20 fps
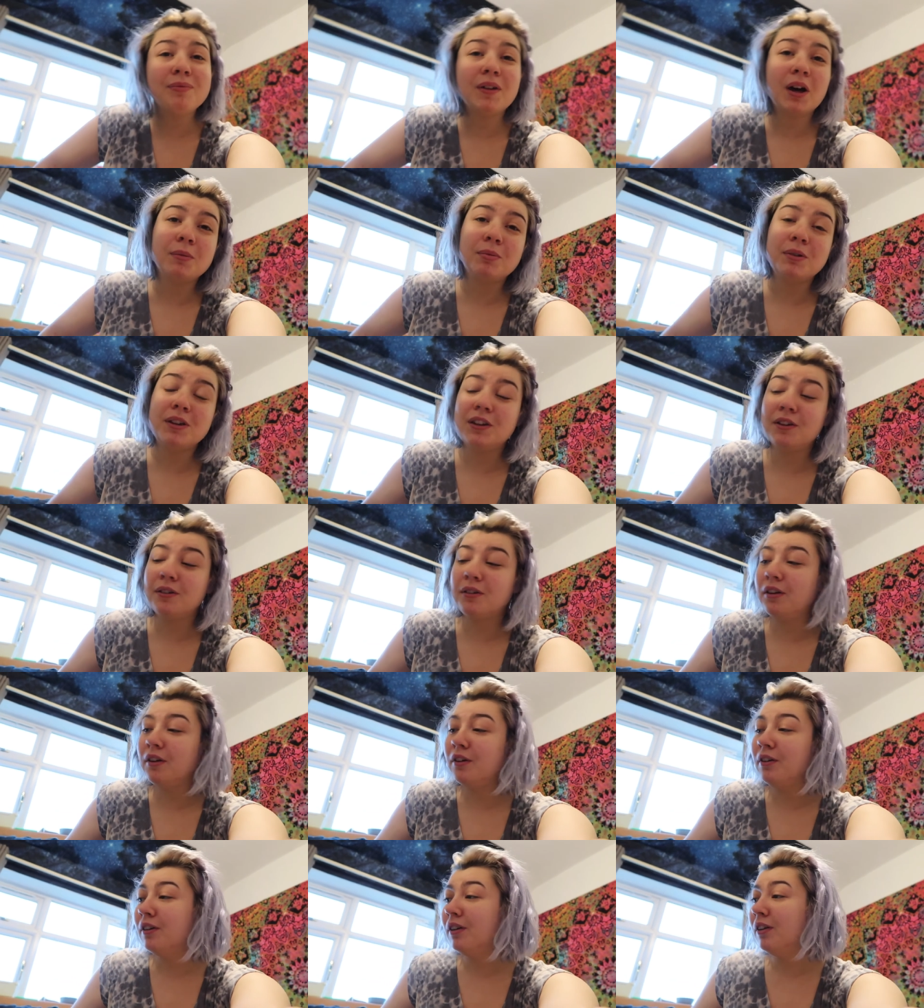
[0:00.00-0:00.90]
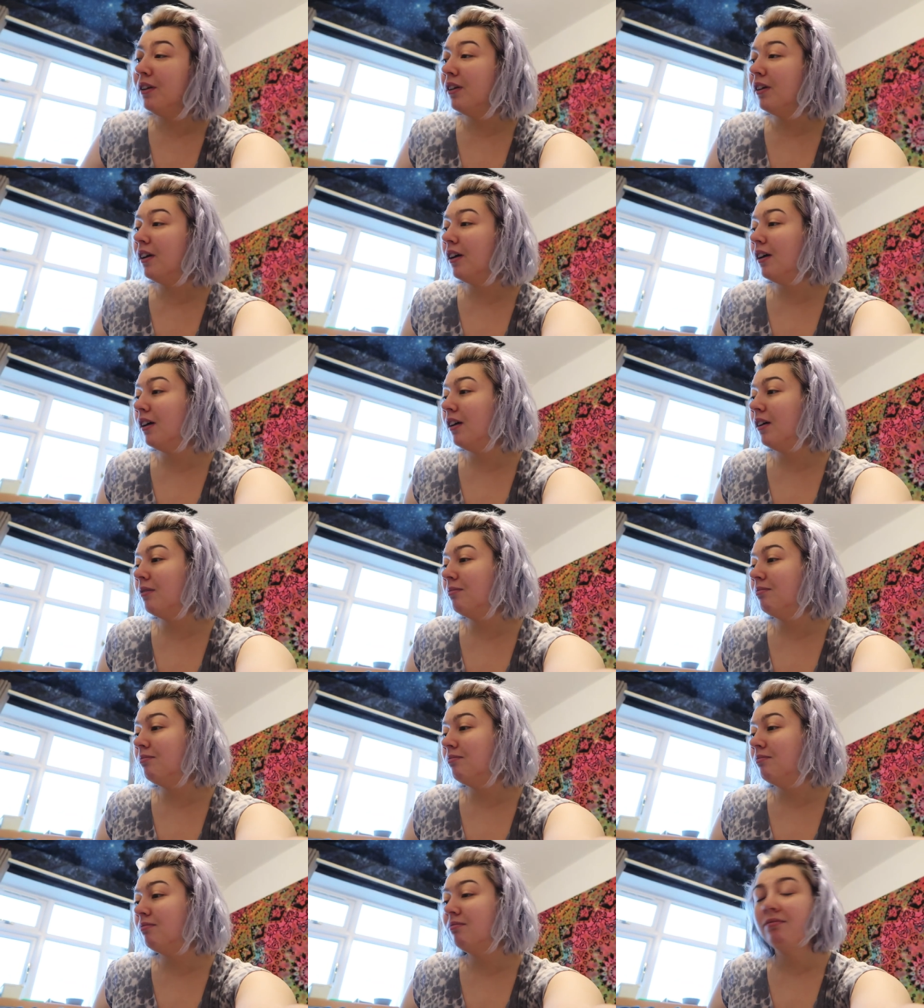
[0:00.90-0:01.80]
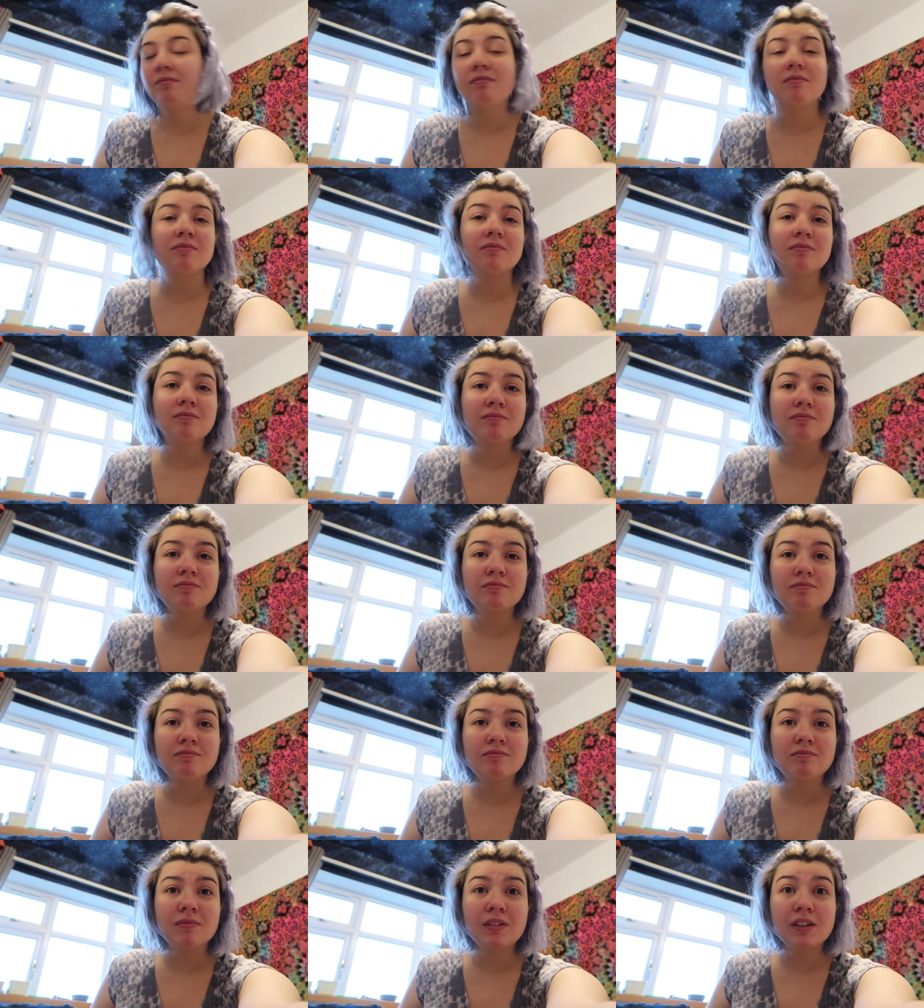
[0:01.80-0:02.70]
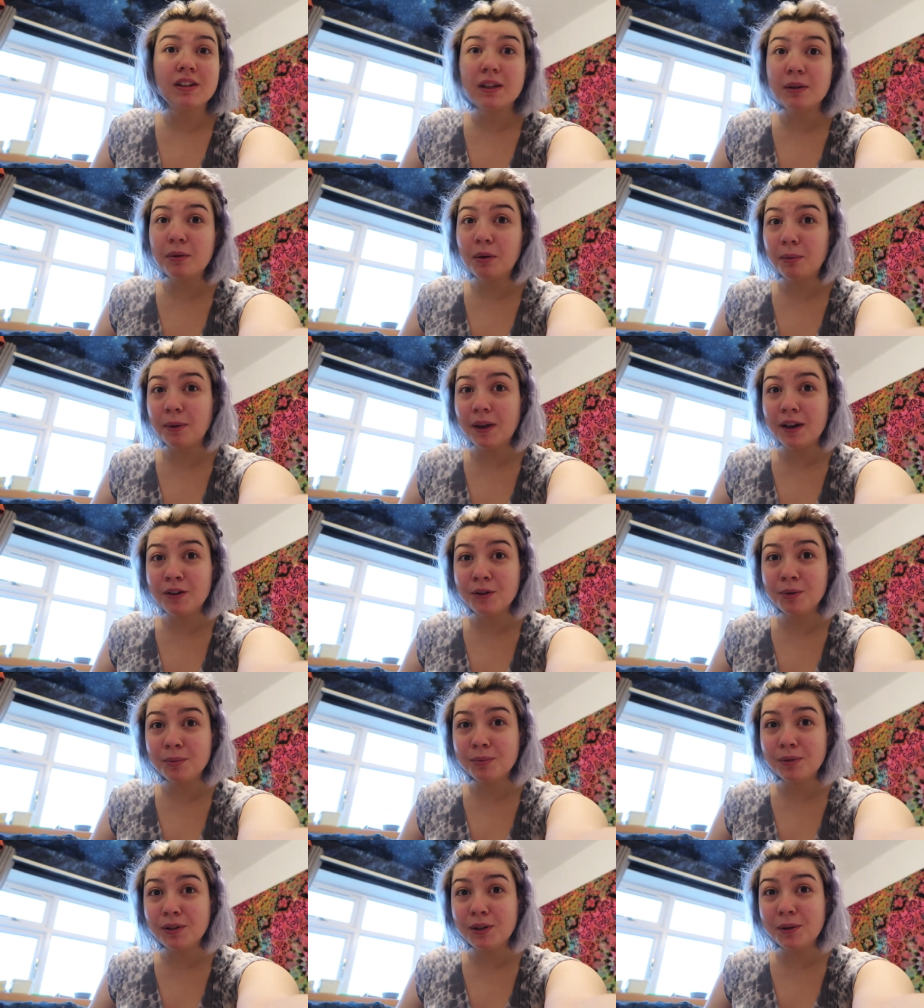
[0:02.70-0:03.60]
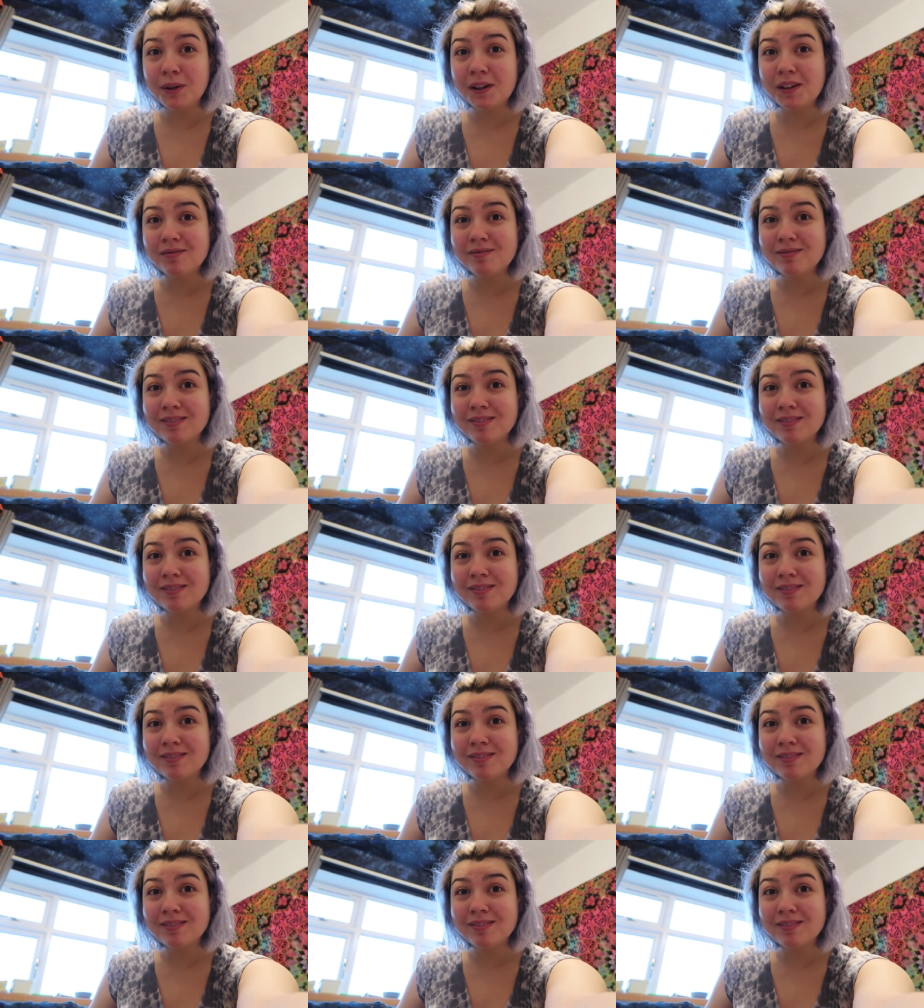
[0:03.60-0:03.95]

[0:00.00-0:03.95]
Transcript: I'll bring you along um, and we'll see what we end up doing.